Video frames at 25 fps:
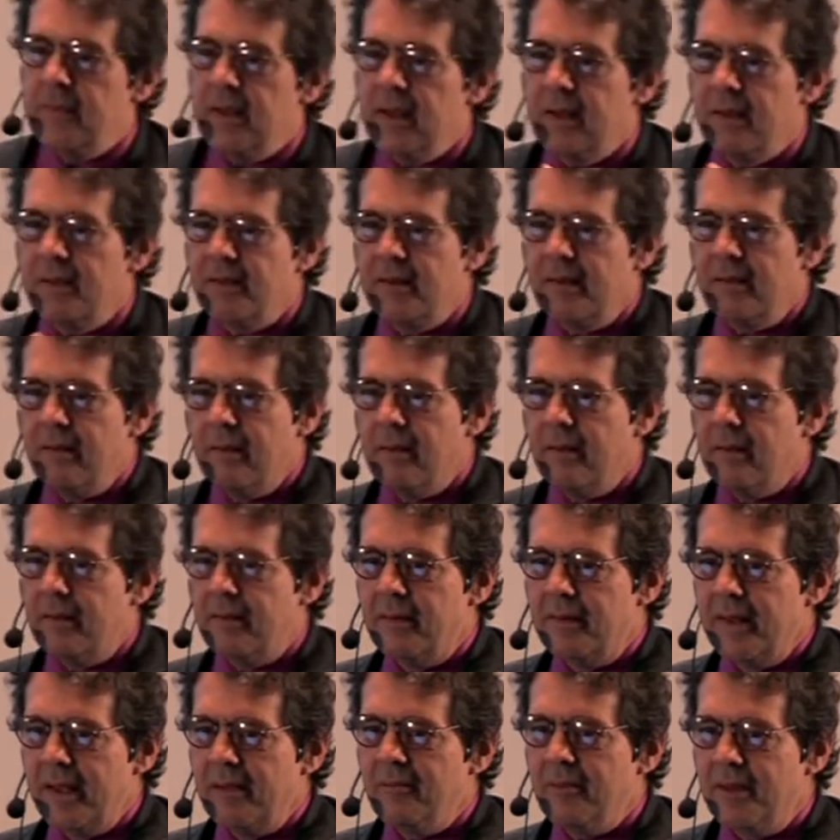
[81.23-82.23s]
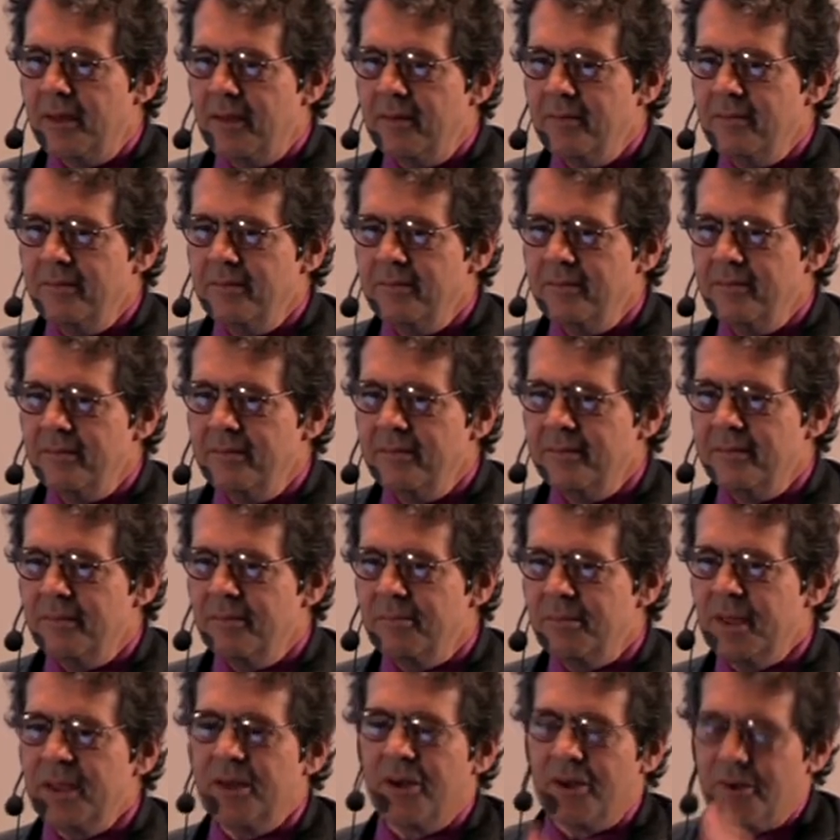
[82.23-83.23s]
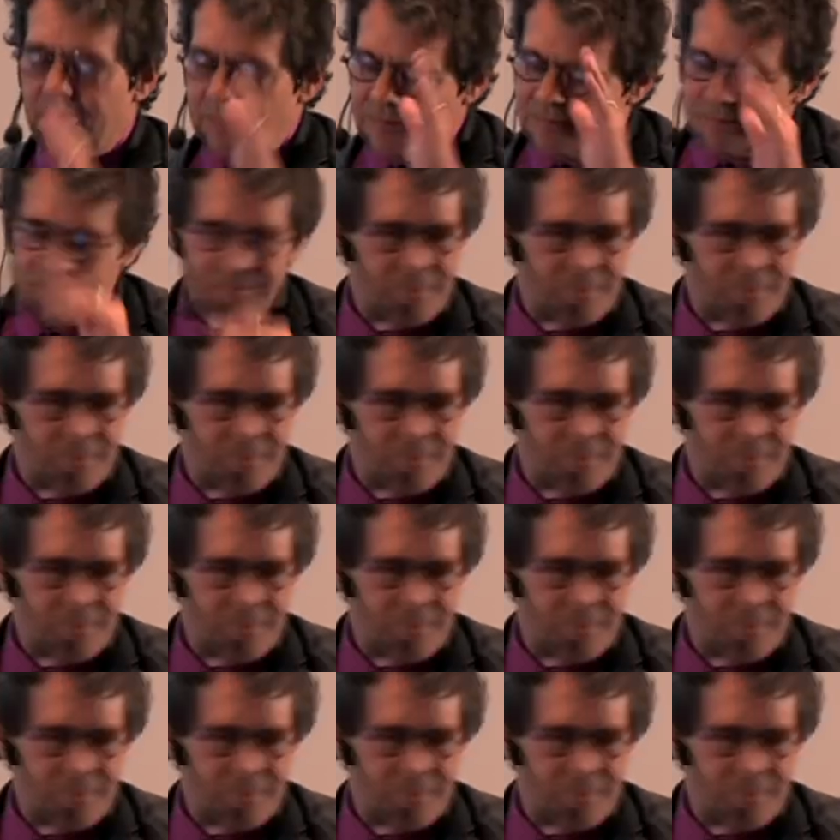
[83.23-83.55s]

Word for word: uh, uh David. Peter. Peter.